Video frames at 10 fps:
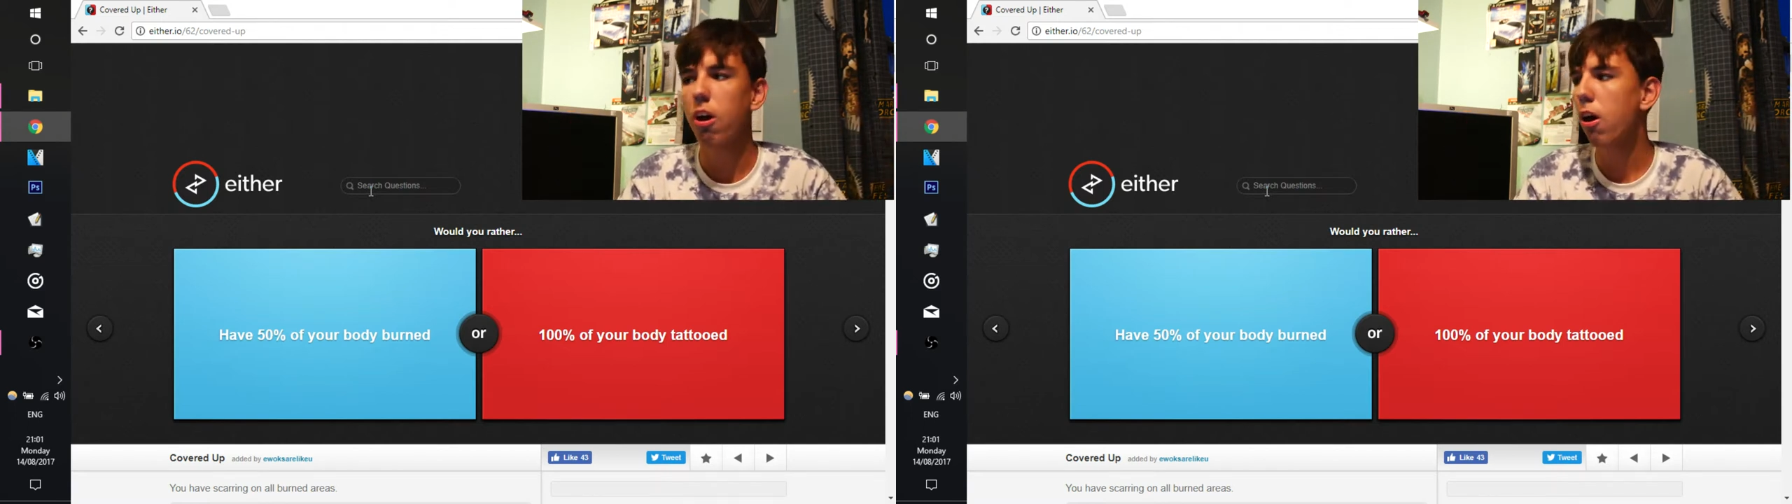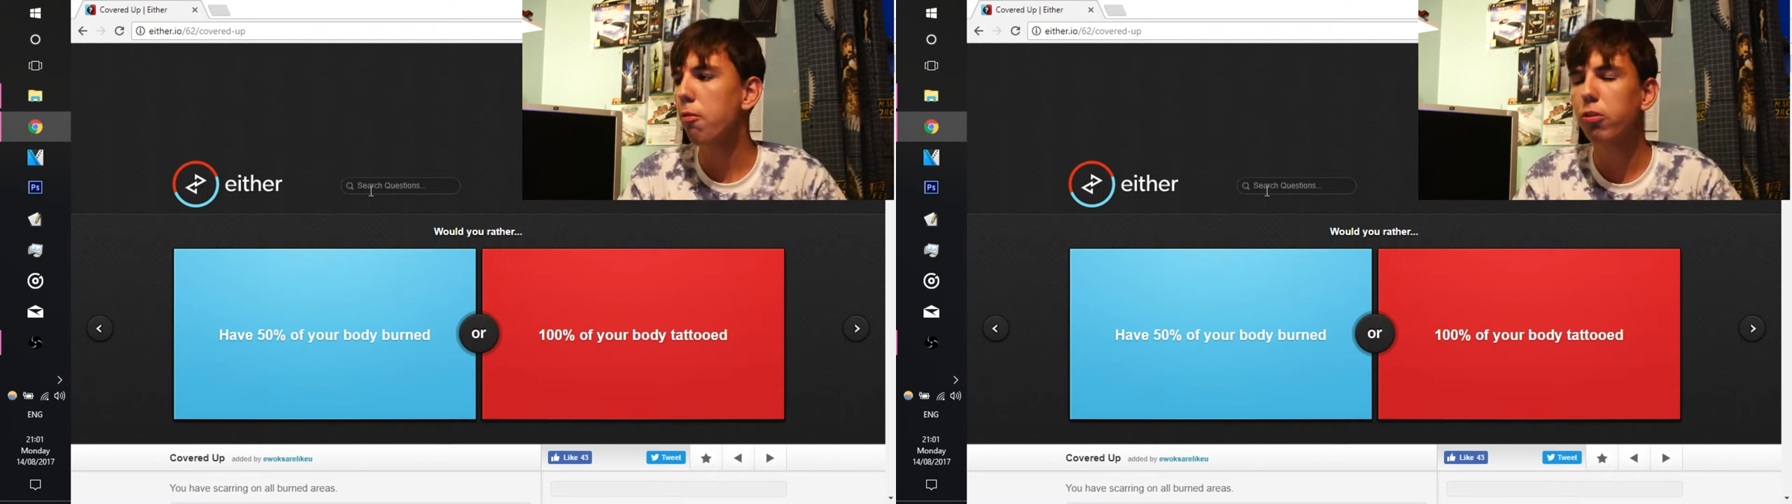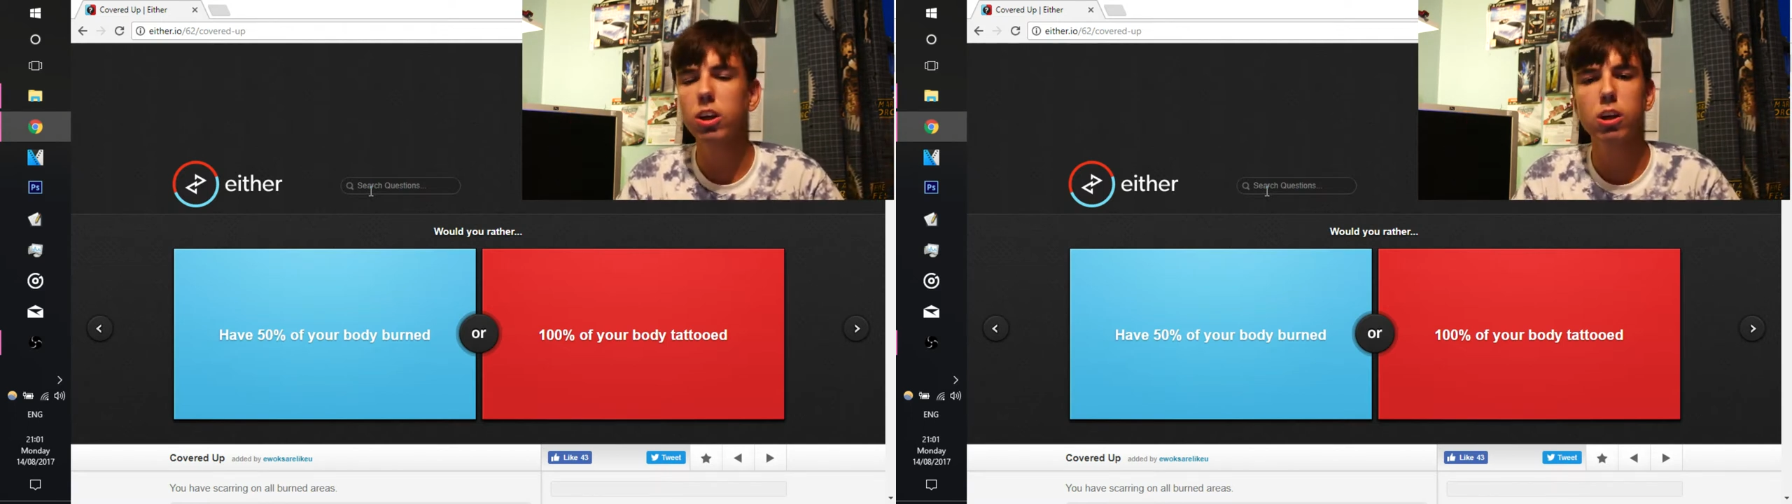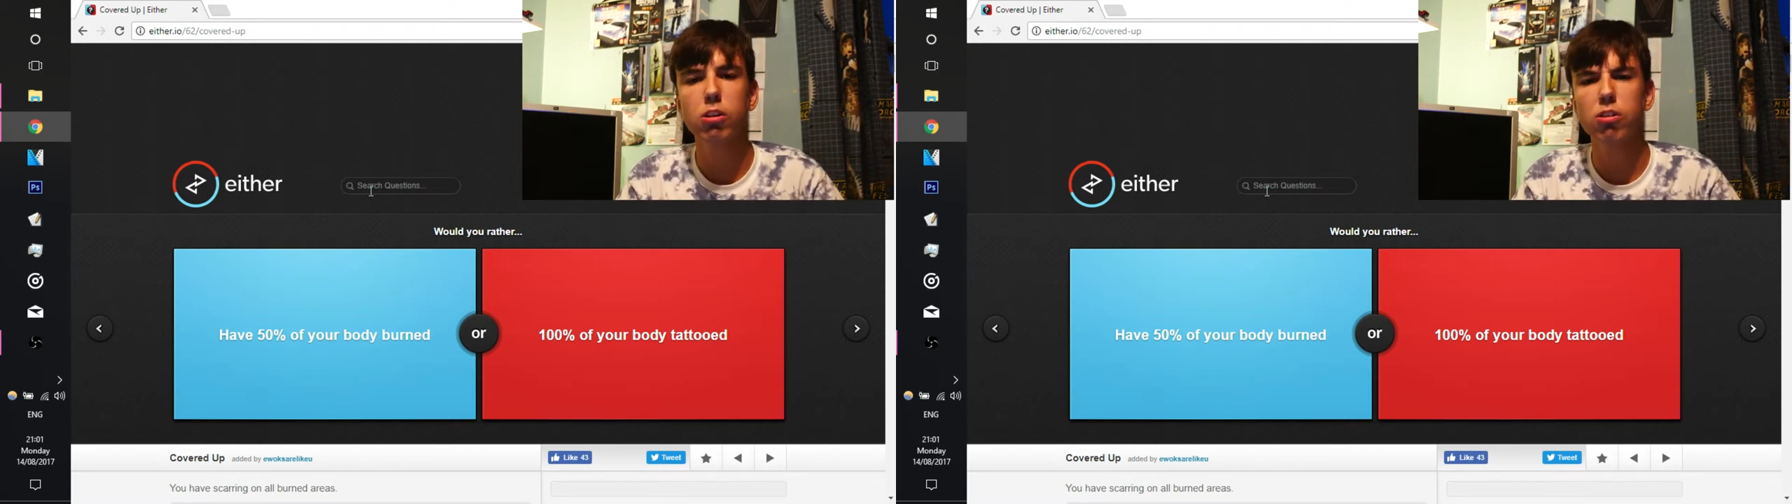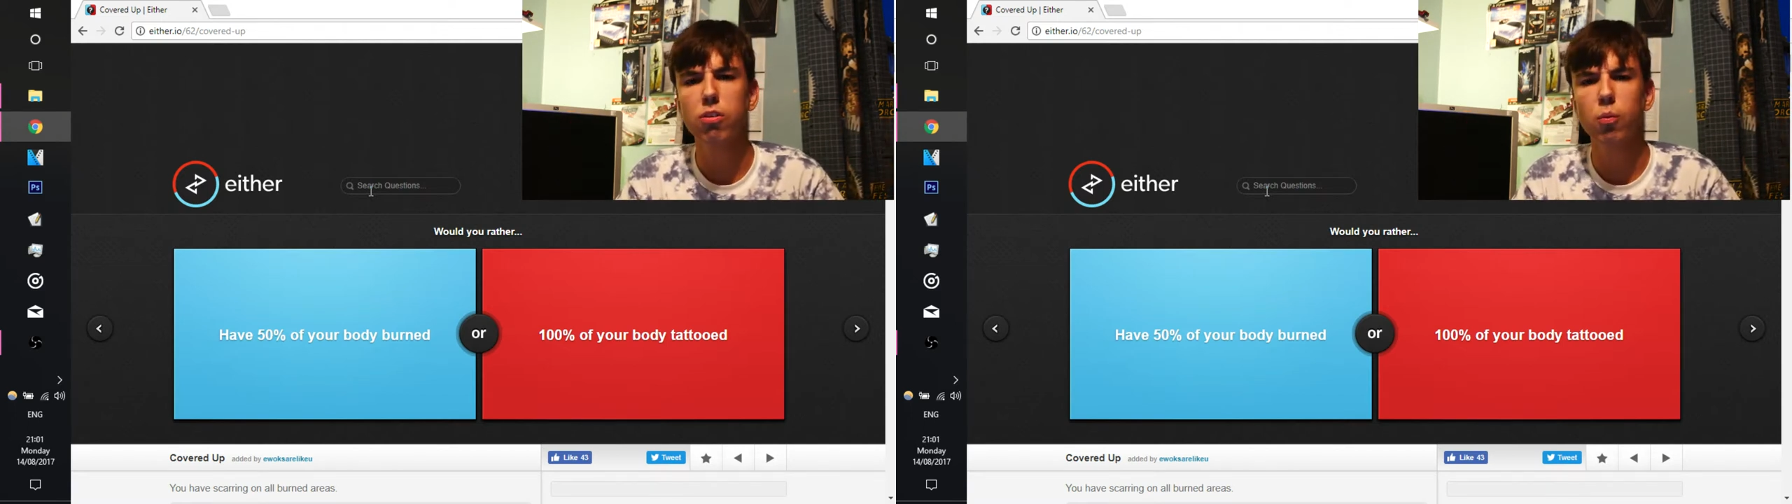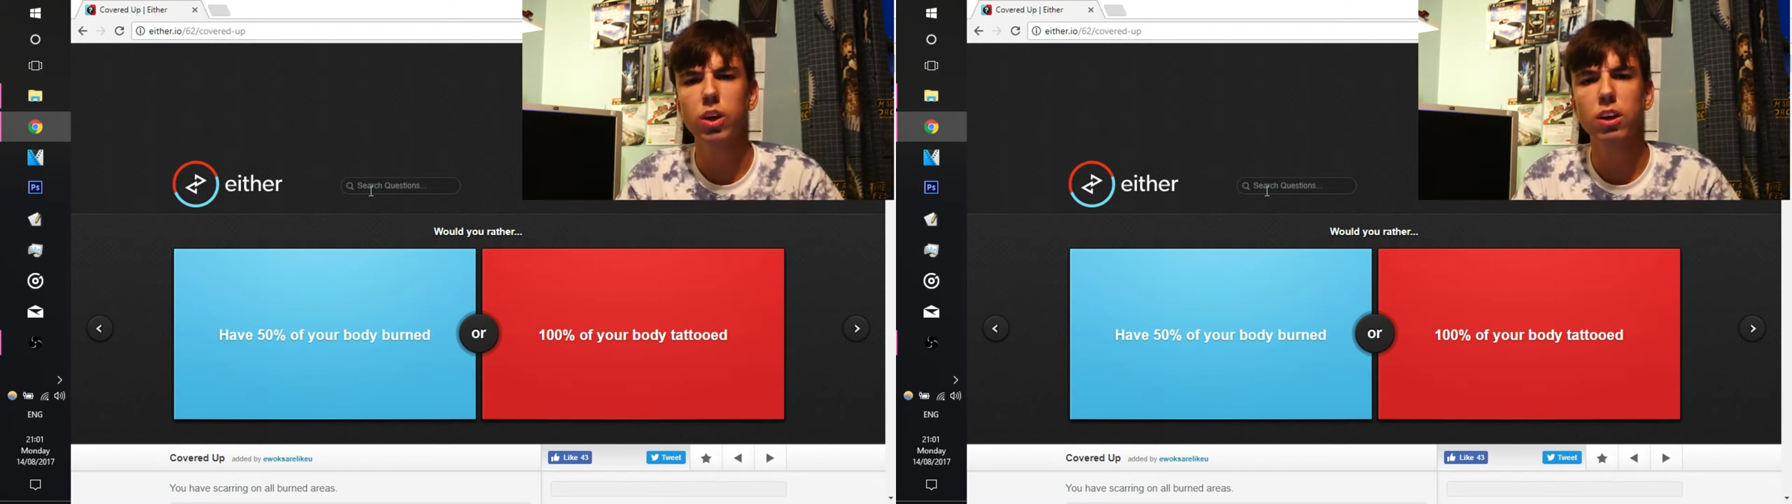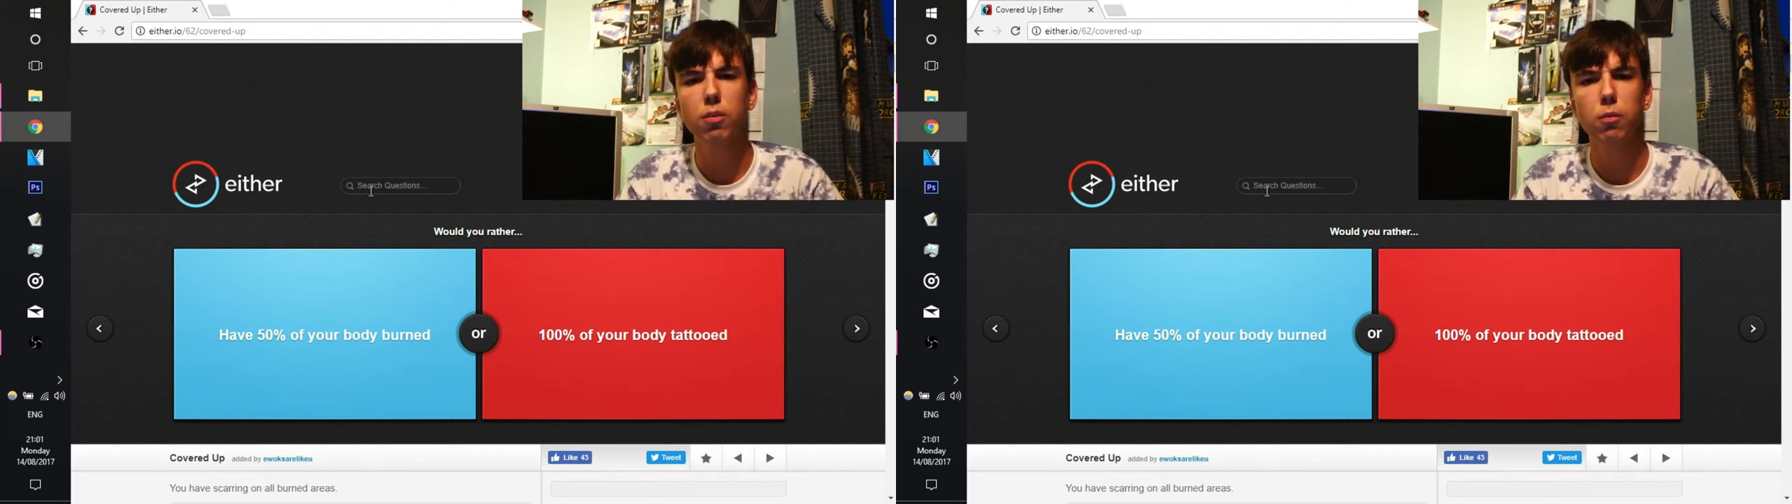Hopefully could we